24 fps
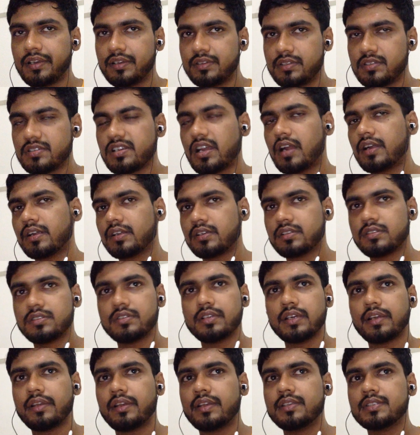starts
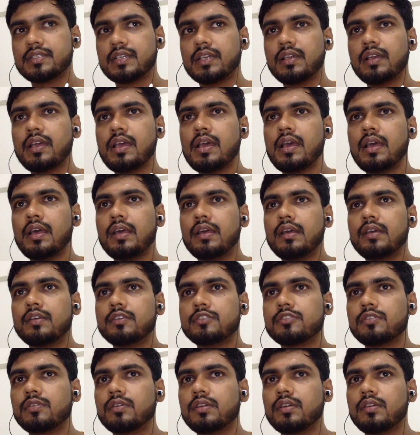decreasing.
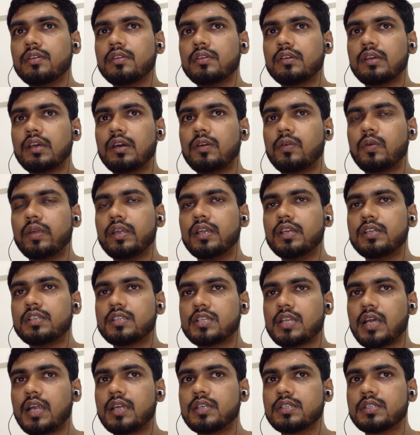So when it
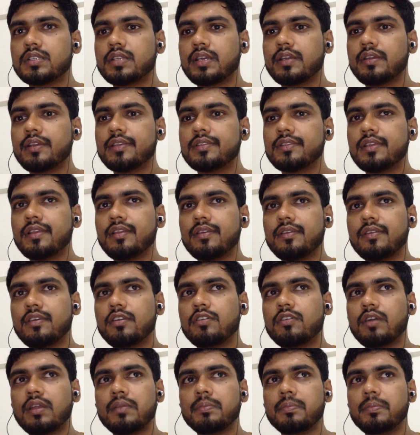starts decreasing, you
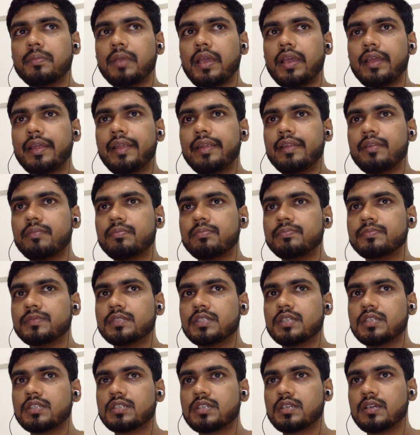can make it
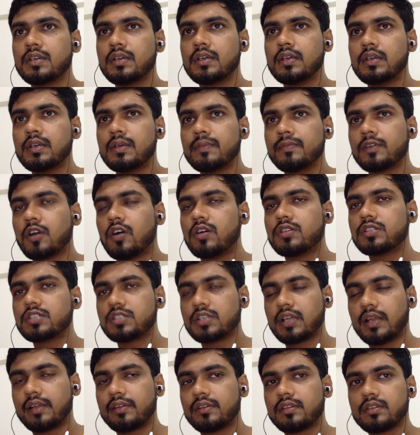just
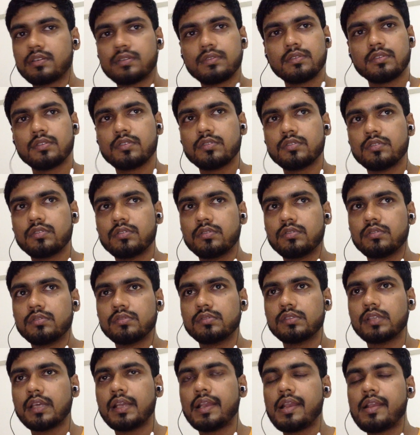constant. So
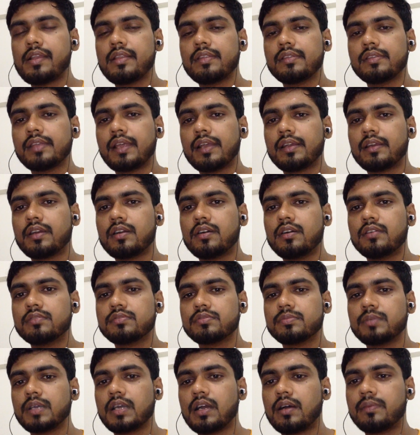then that curves
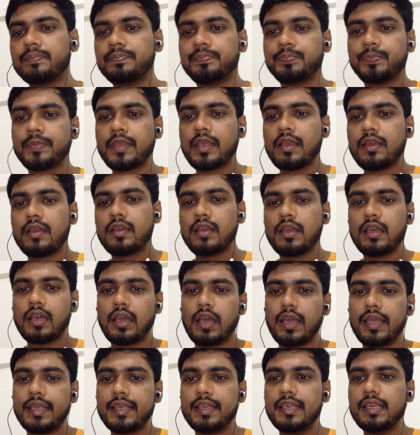become
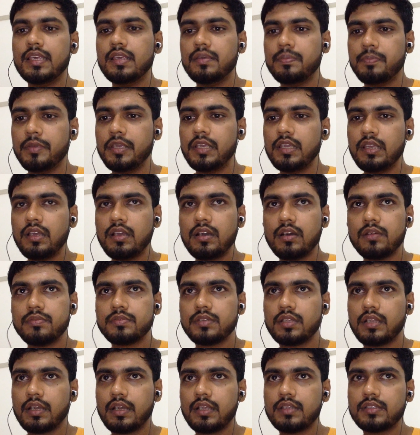EPE curves,
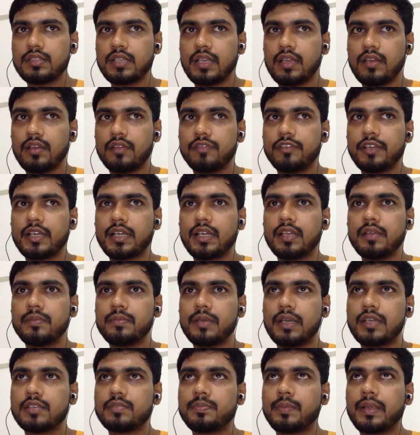that is effective
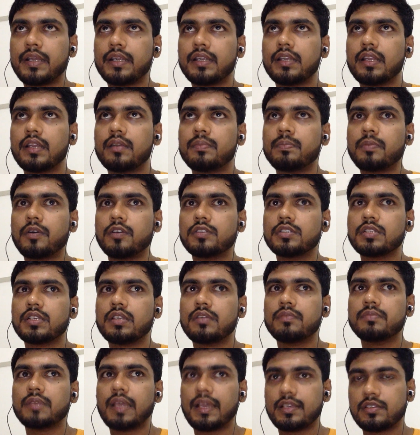expected
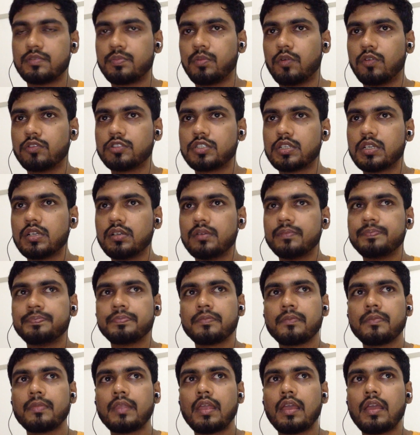positive exposure,
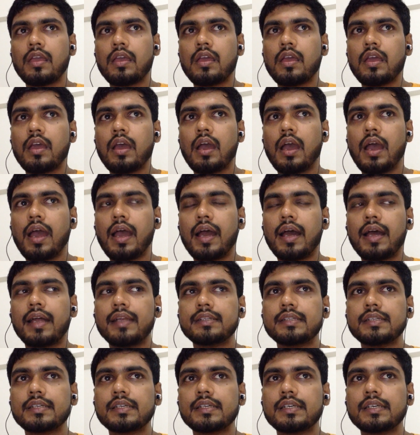and